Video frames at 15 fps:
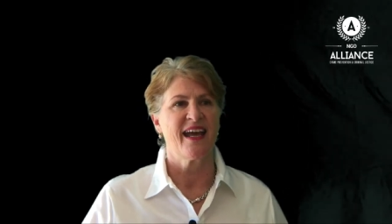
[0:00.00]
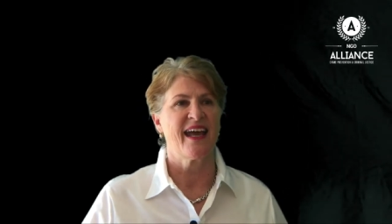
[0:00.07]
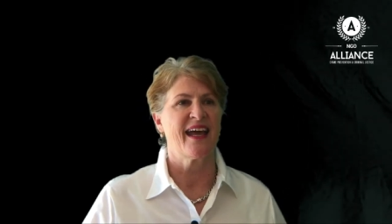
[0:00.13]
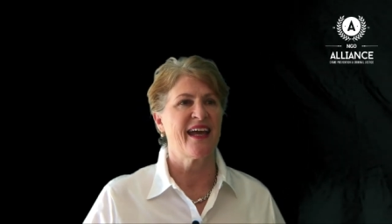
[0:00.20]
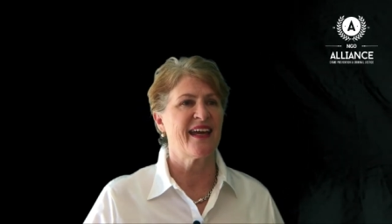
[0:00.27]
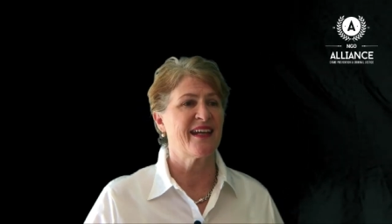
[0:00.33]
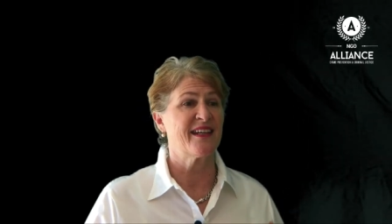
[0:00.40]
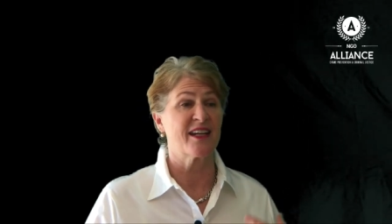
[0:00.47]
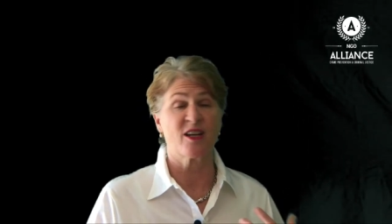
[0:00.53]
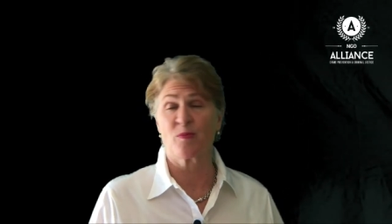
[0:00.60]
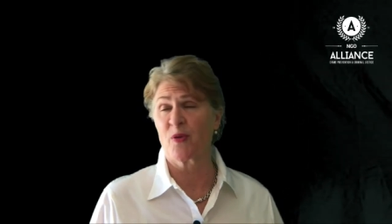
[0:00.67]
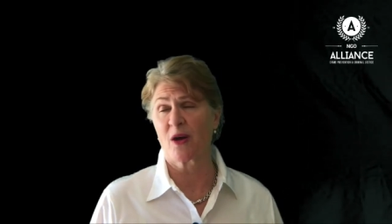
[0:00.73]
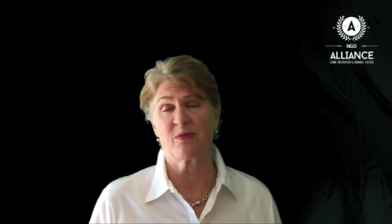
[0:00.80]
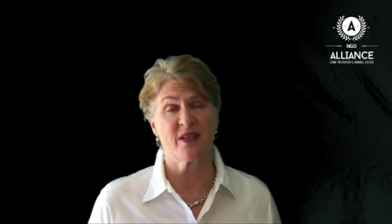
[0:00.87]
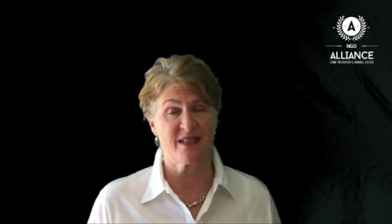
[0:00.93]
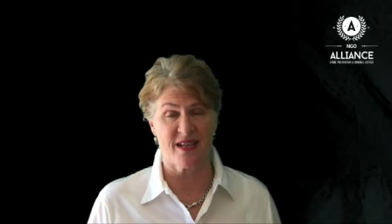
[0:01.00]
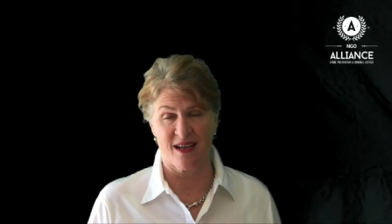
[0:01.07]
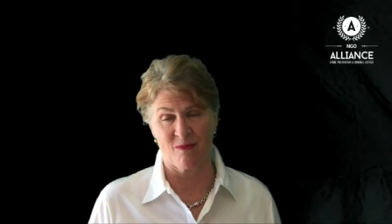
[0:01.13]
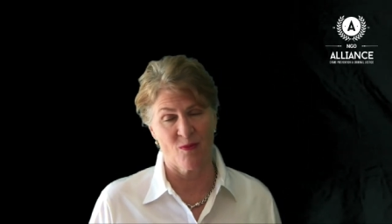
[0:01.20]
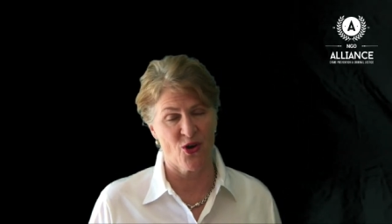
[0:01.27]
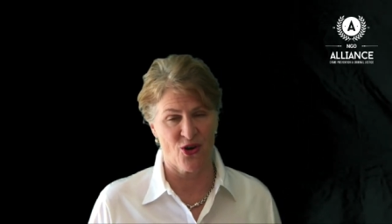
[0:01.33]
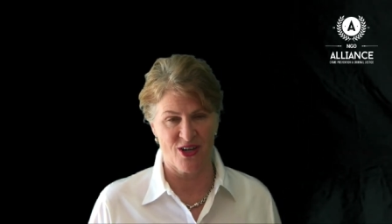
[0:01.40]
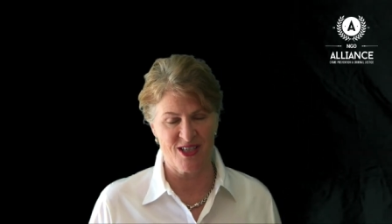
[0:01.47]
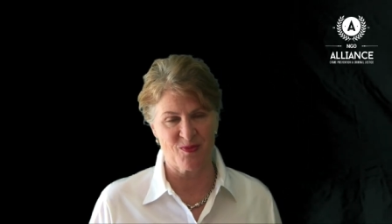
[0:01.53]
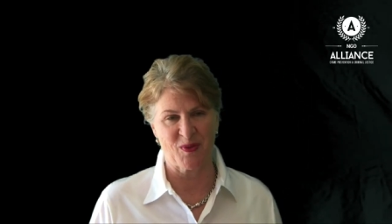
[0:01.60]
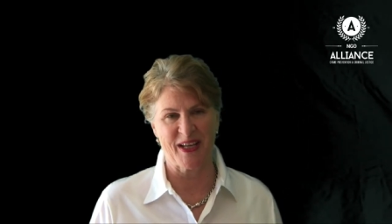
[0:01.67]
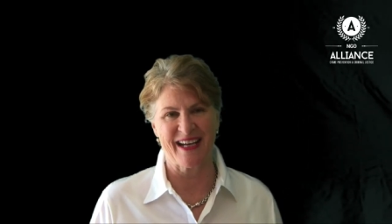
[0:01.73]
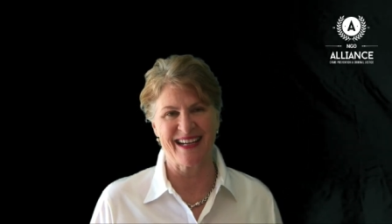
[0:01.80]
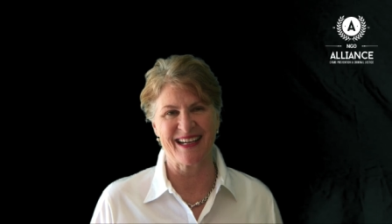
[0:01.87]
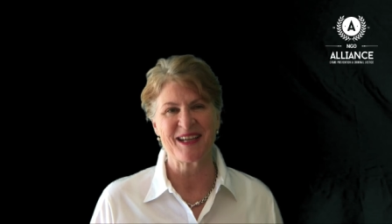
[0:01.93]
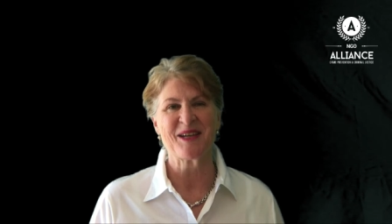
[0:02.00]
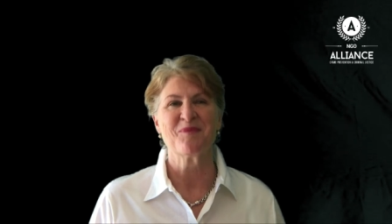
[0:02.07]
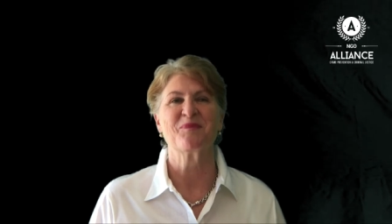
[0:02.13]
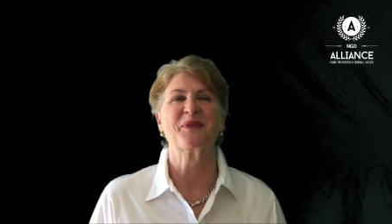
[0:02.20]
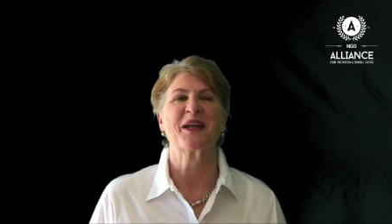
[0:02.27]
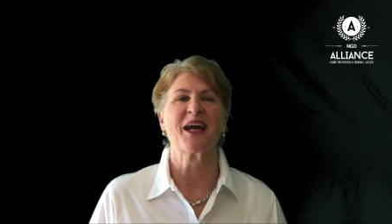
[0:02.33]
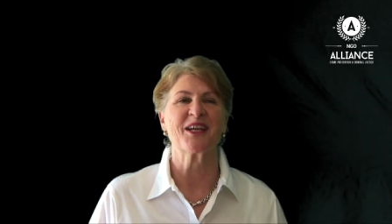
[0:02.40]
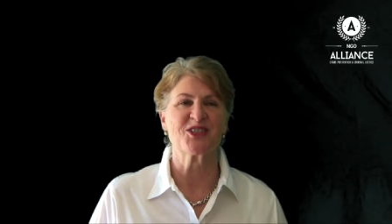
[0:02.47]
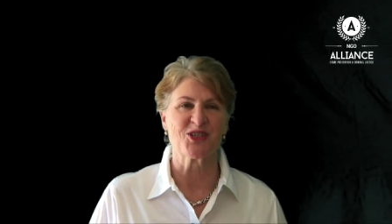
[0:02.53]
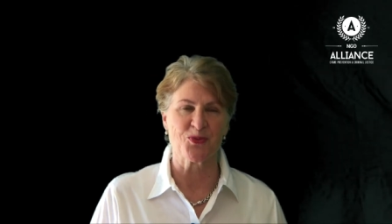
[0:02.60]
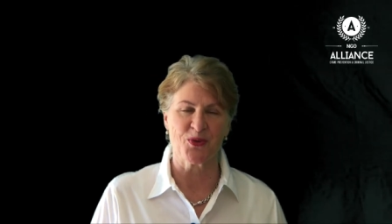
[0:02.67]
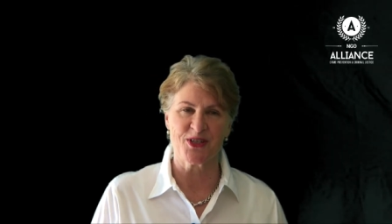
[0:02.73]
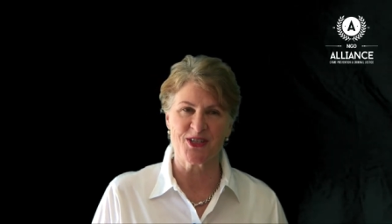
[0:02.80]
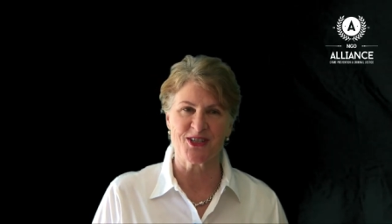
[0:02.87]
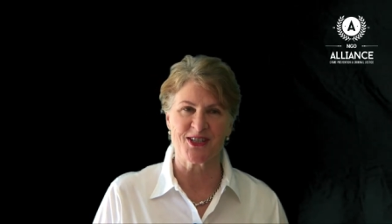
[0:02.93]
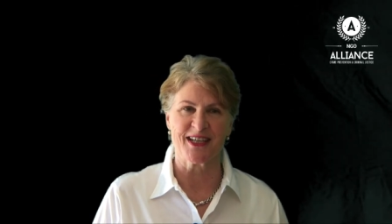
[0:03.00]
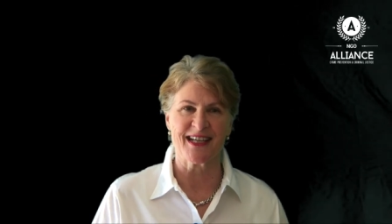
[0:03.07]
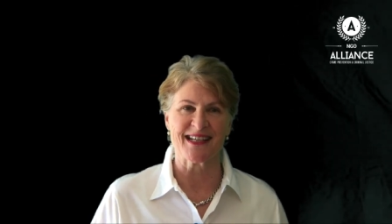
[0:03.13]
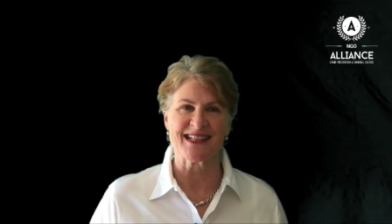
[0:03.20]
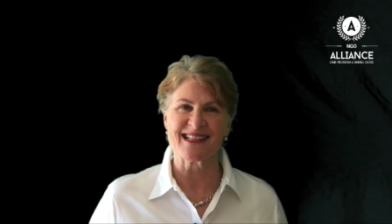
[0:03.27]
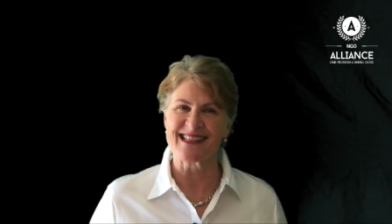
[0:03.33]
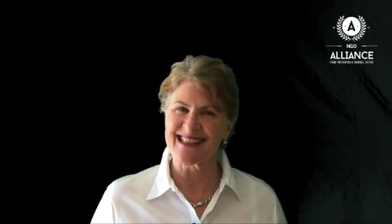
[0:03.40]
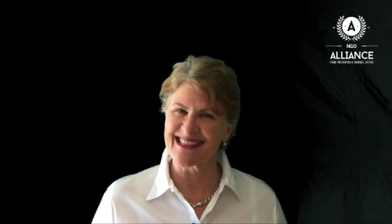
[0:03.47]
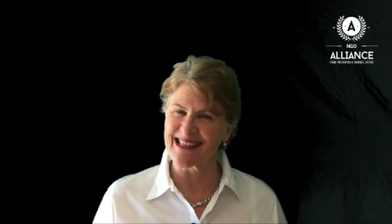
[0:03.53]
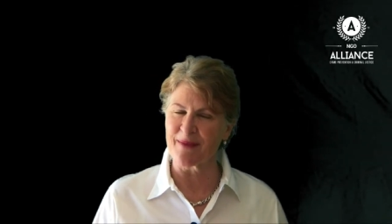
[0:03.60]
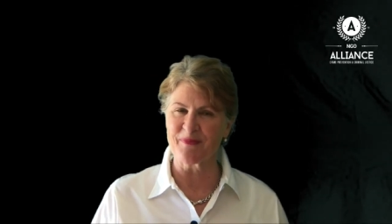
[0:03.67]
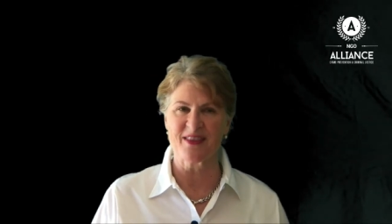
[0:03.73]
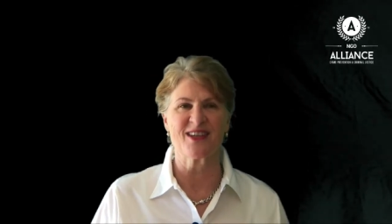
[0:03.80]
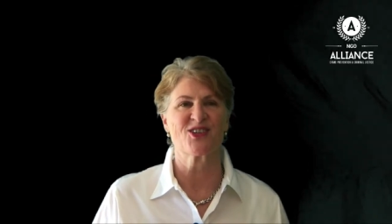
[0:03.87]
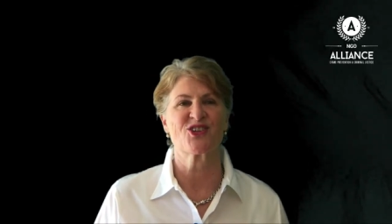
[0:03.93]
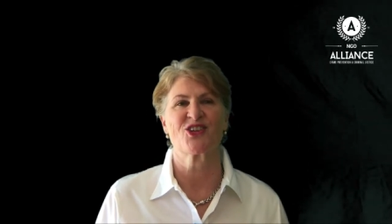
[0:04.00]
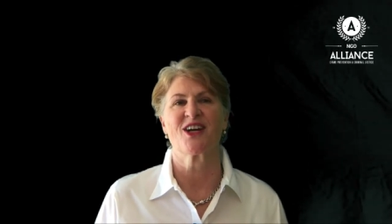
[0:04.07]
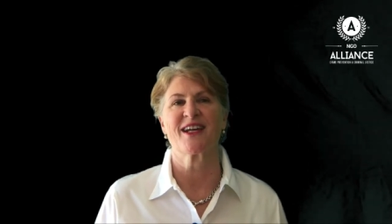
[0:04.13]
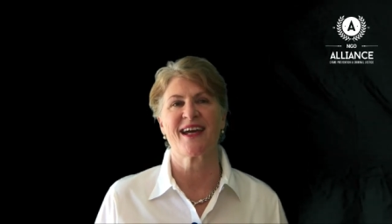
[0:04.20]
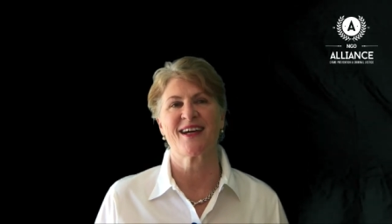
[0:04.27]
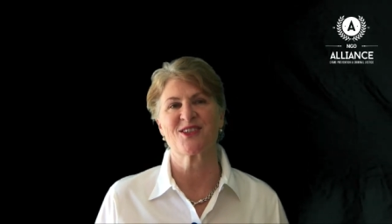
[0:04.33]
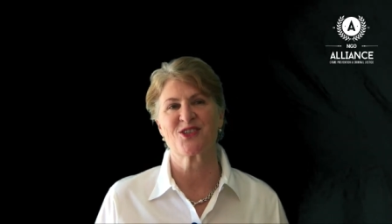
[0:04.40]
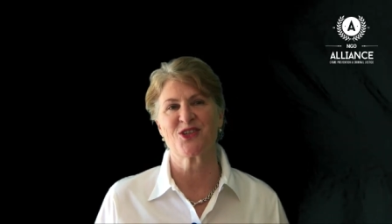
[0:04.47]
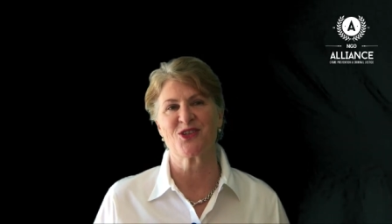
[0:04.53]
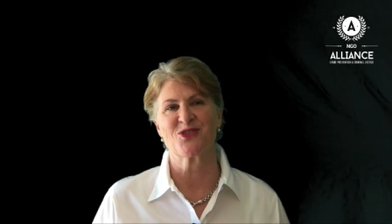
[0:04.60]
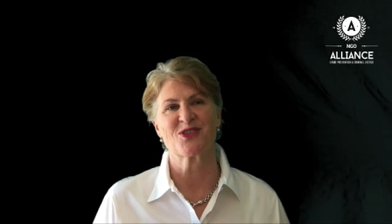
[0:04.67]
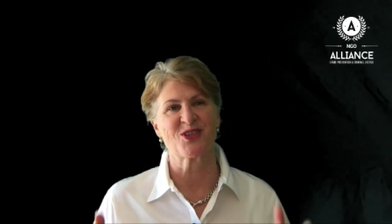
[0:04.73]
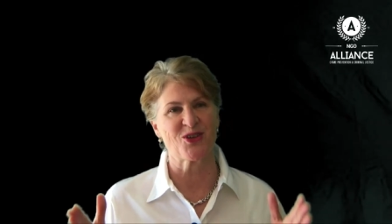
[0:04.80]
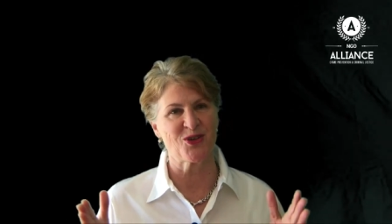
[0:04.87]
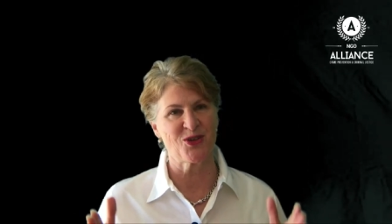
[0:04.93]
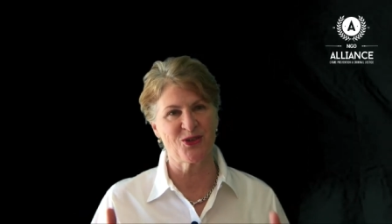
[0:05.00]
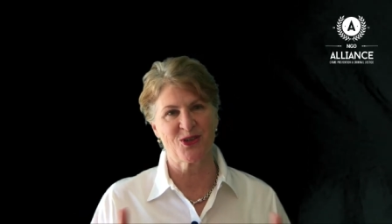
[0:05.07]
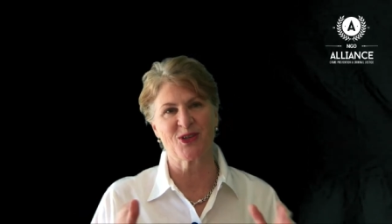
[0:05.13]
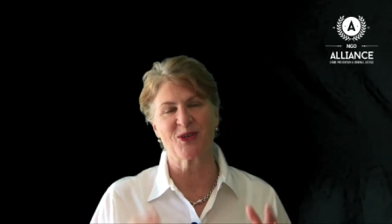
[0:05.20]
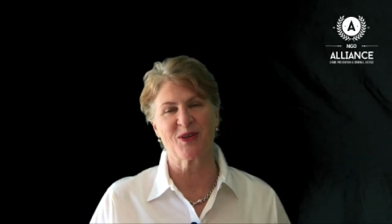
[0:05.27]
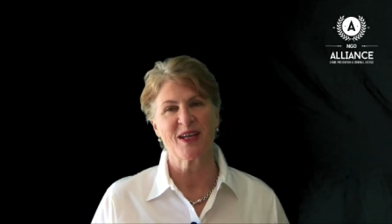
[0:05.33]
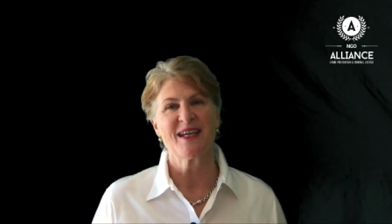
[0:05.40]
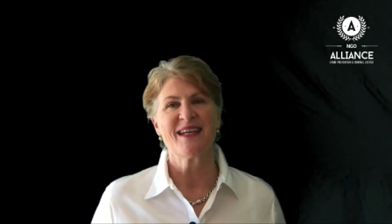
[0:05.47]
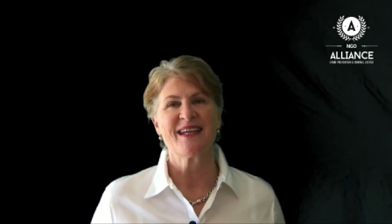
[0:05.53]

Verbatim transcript: and it'll probably take more explaining, but I just wanted to get something shot out to you so you can